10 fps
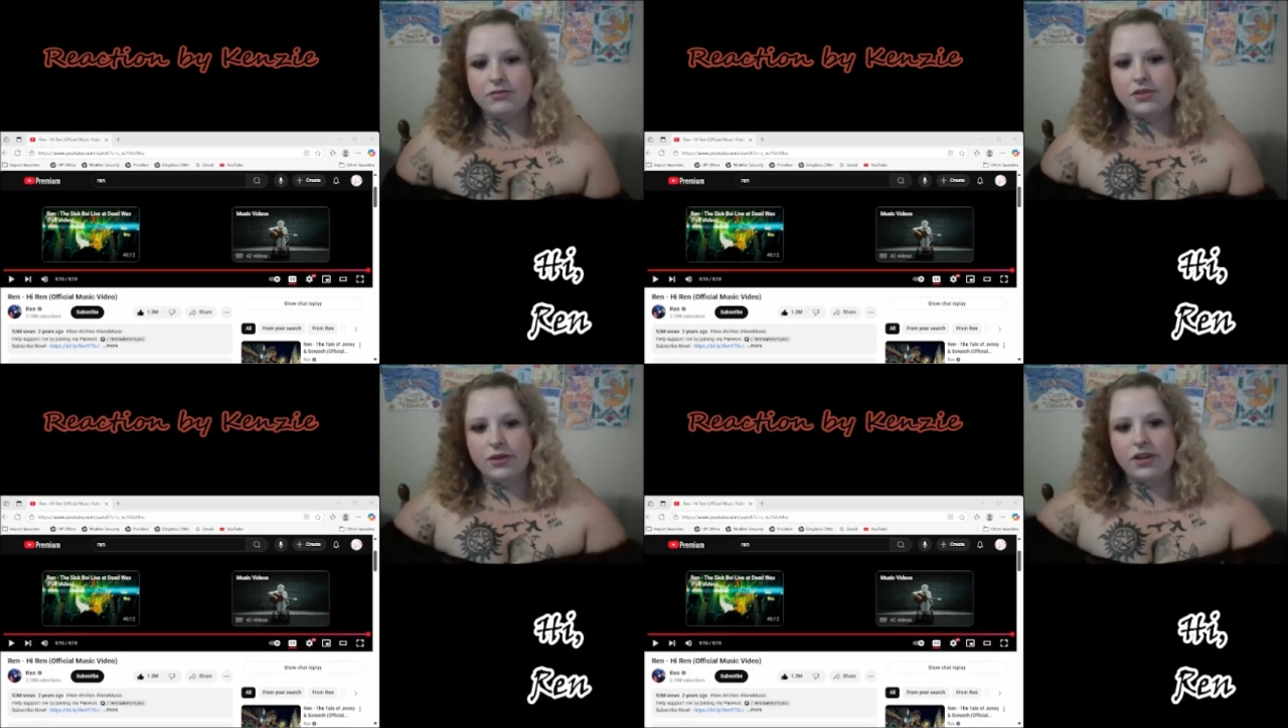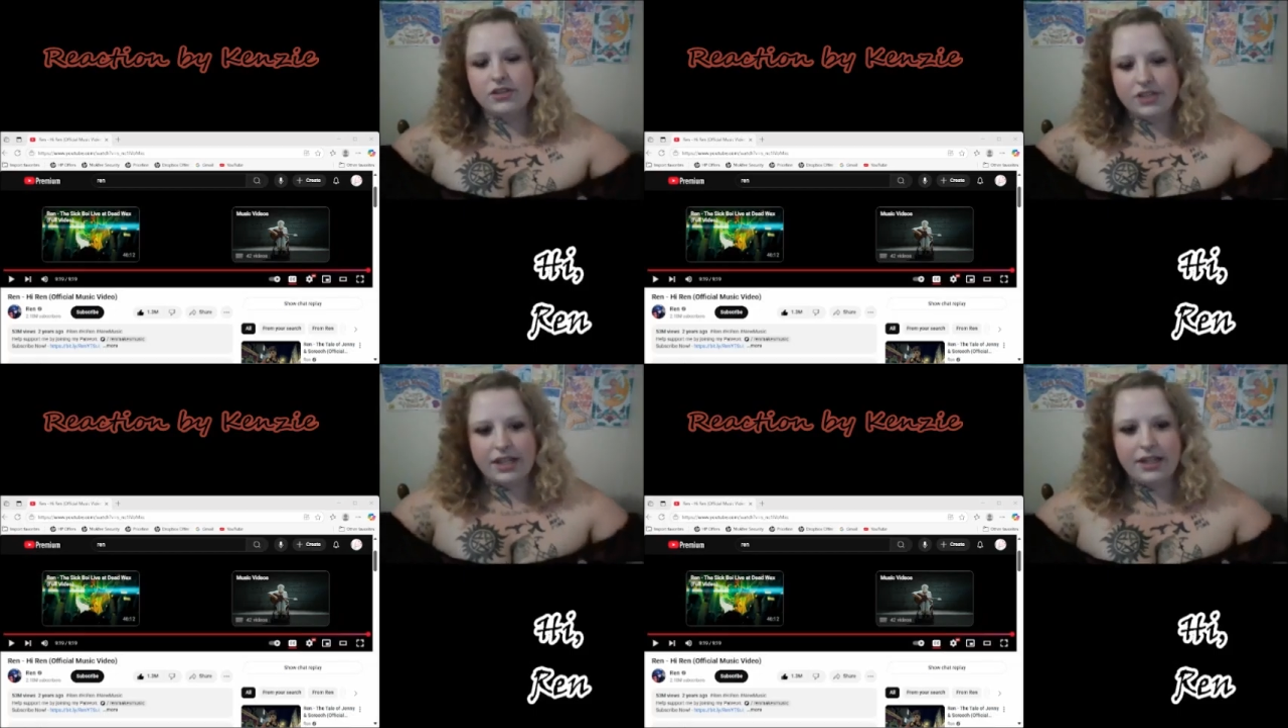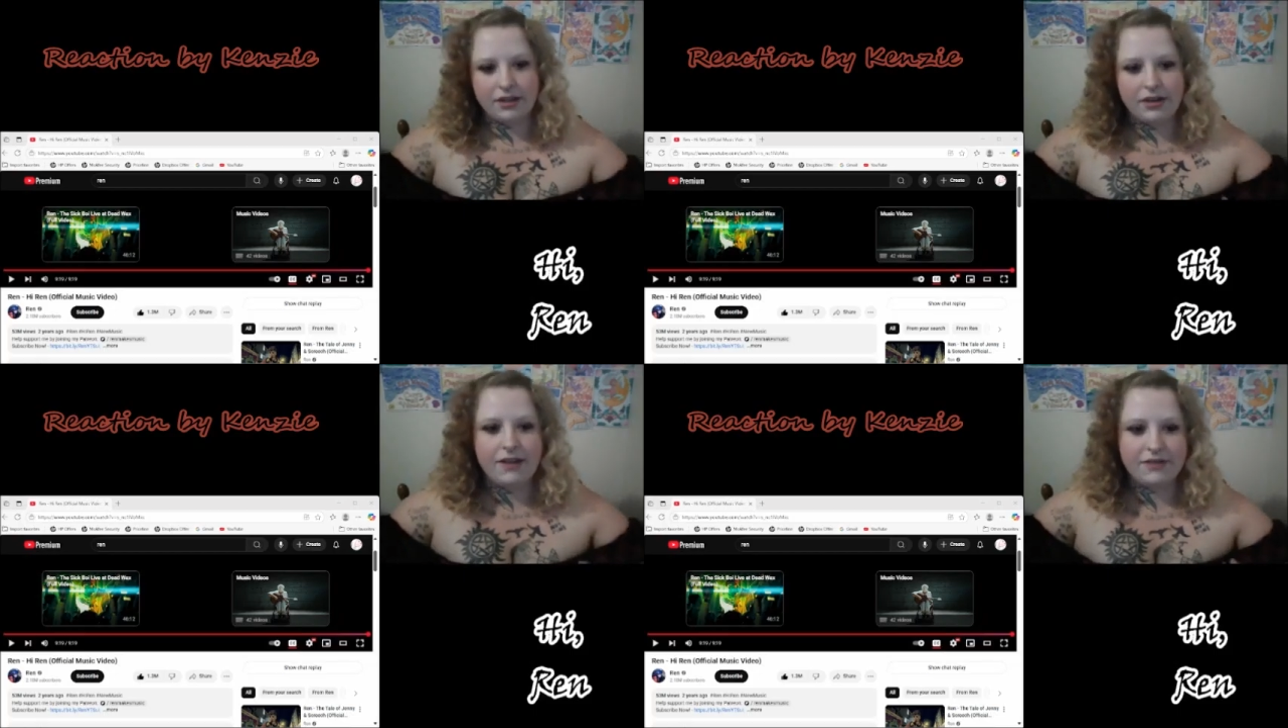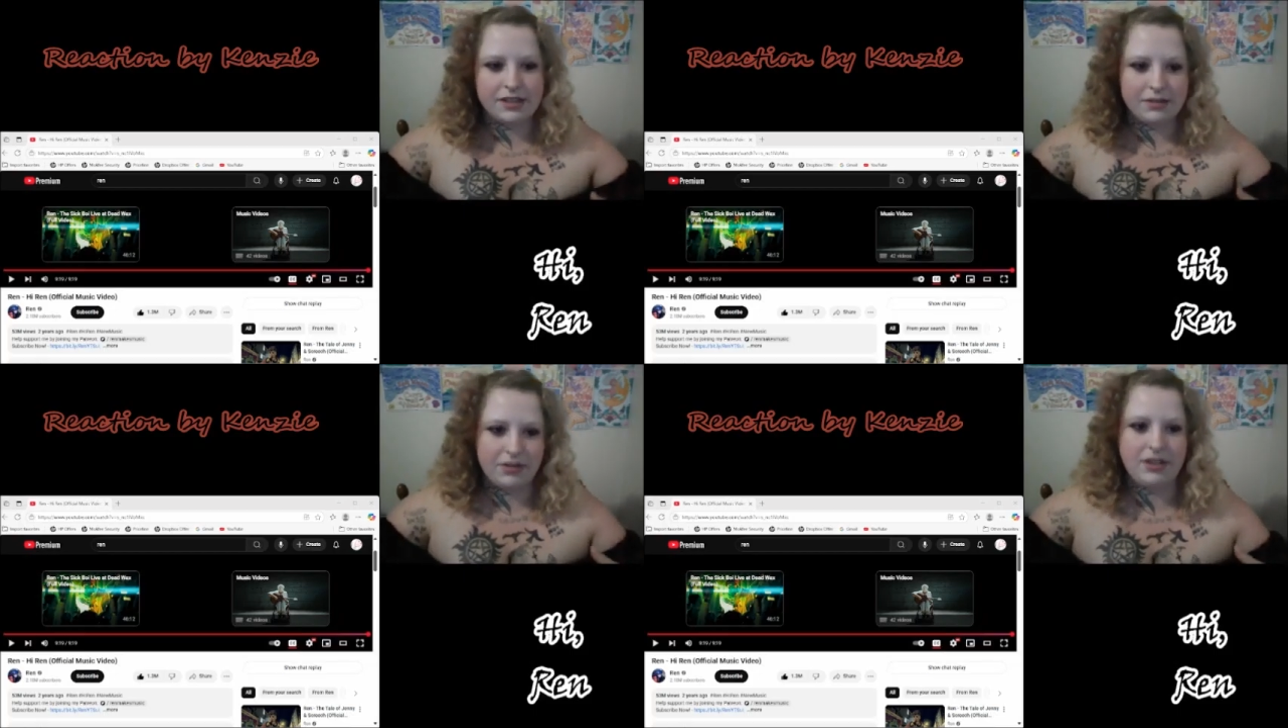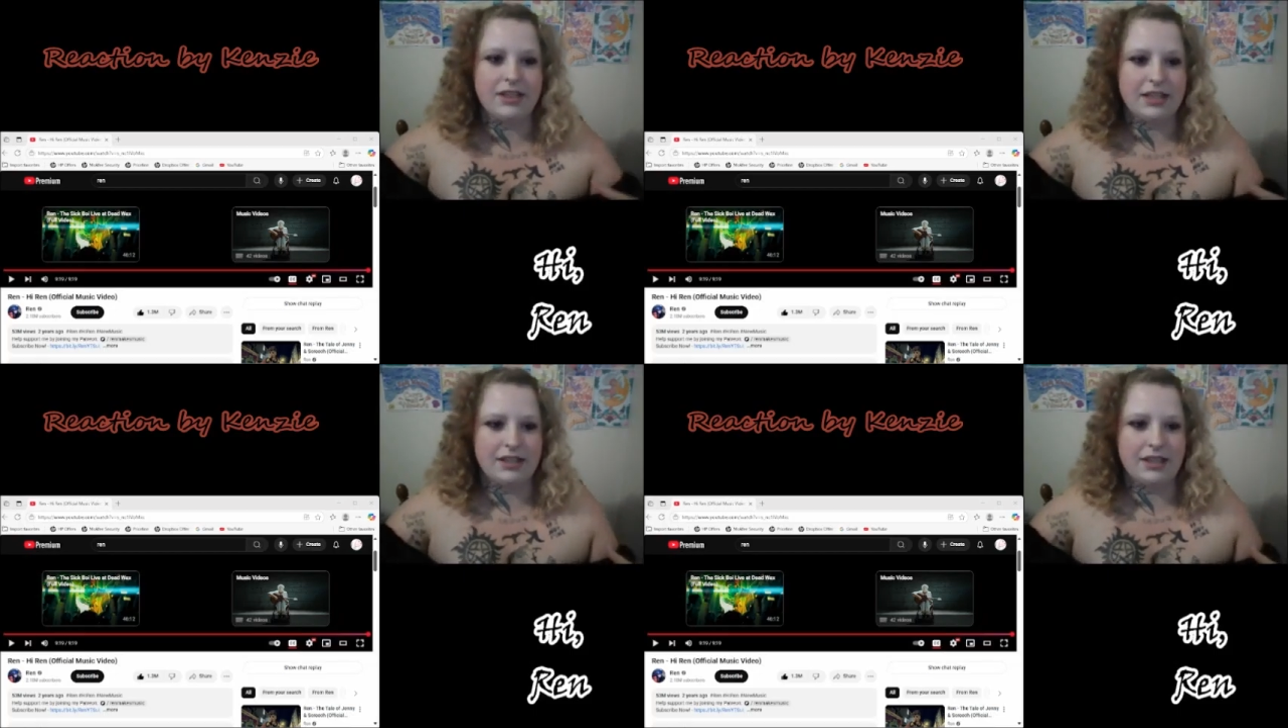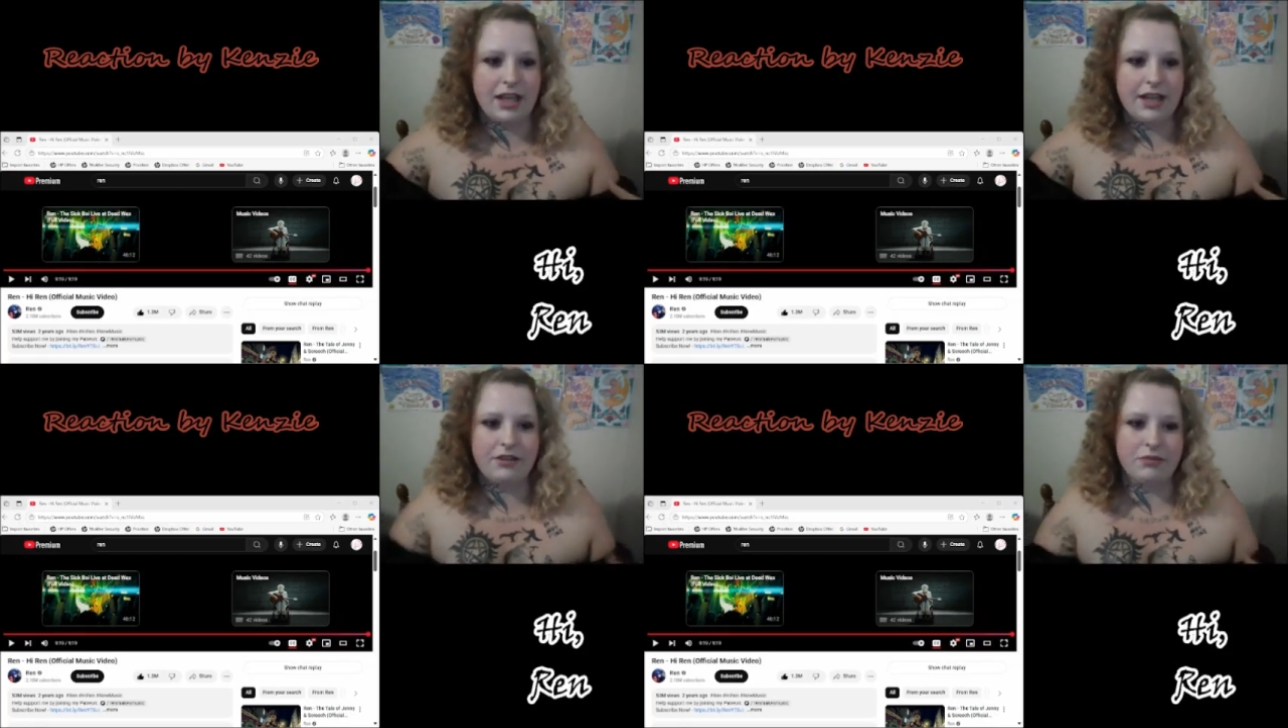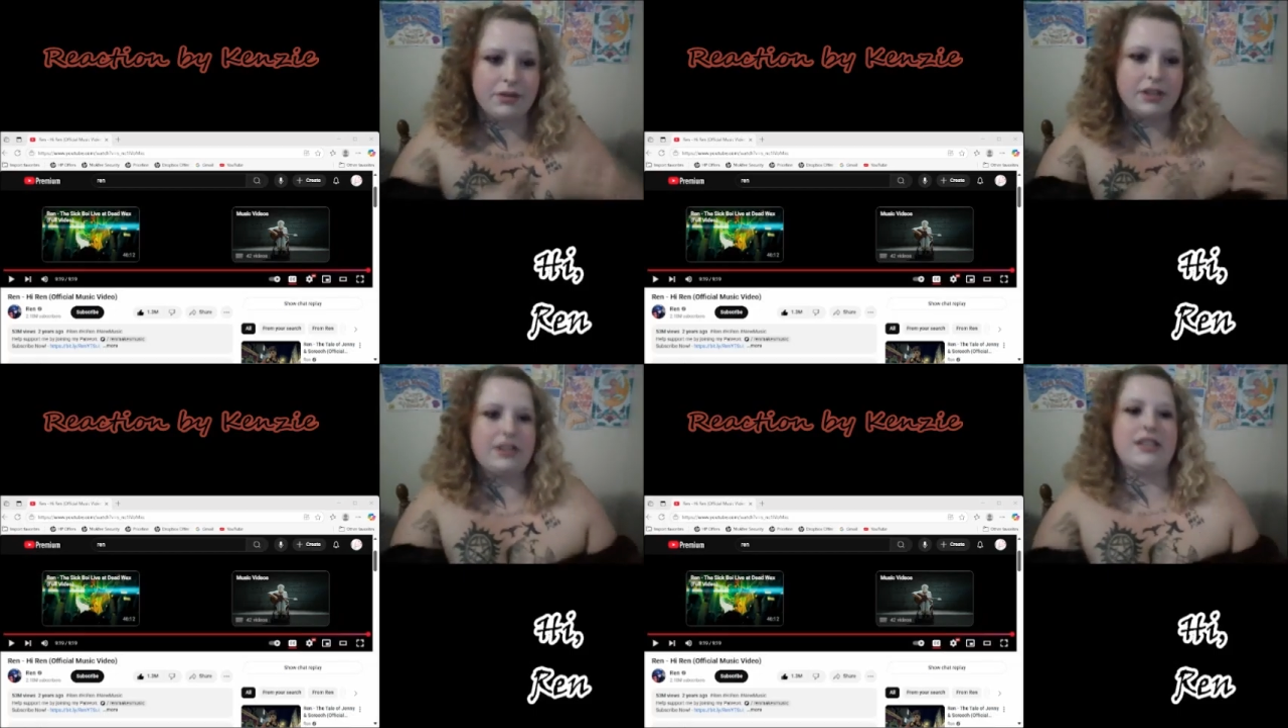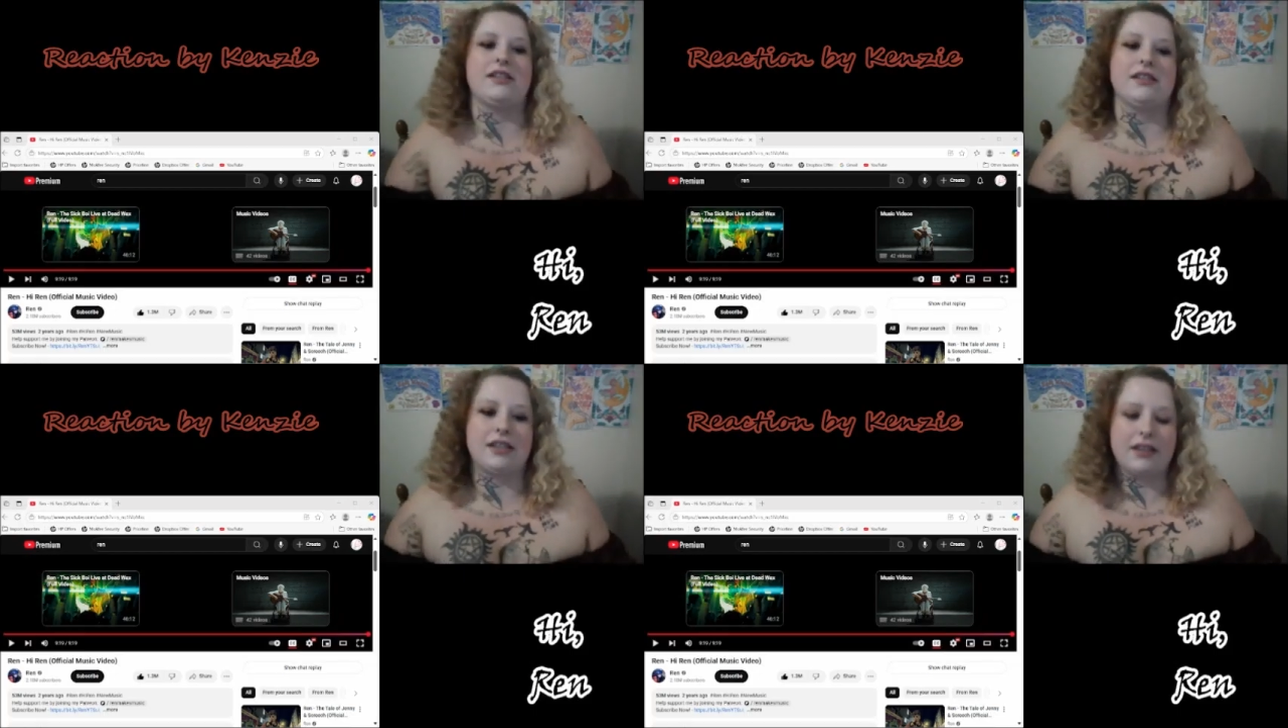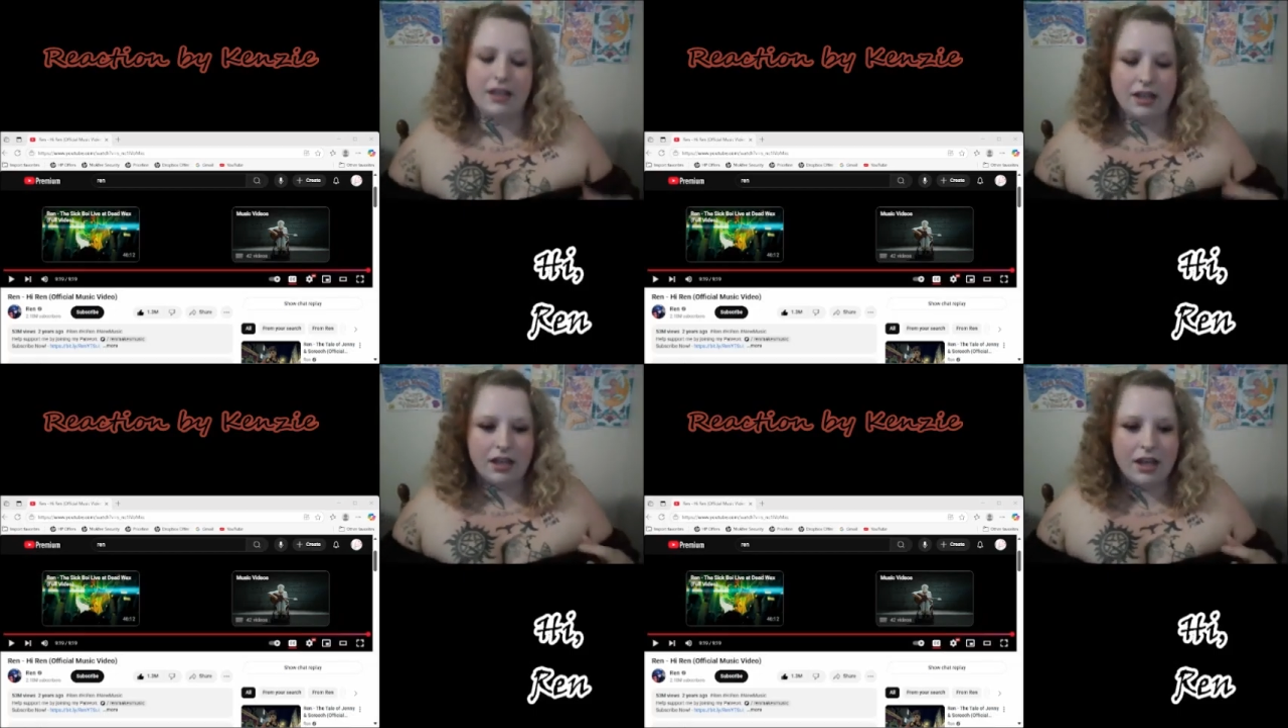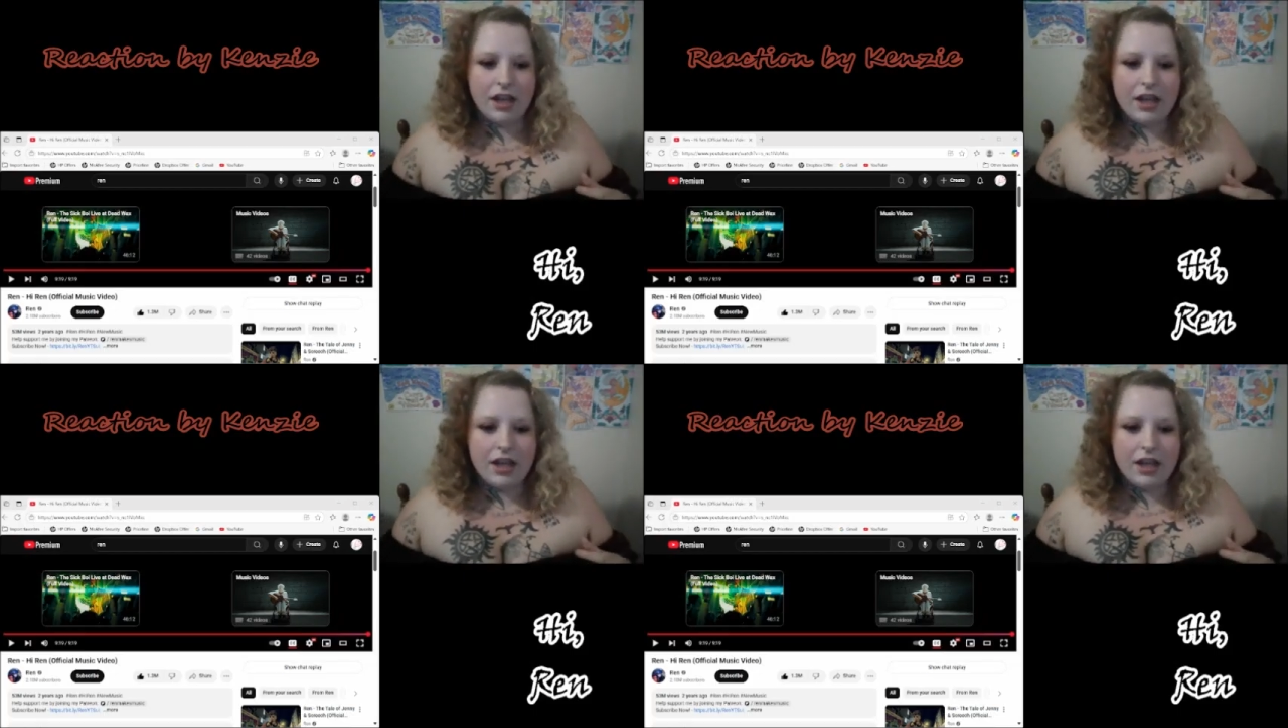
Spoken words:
So I understand he'll have the similarities as in like the realness, the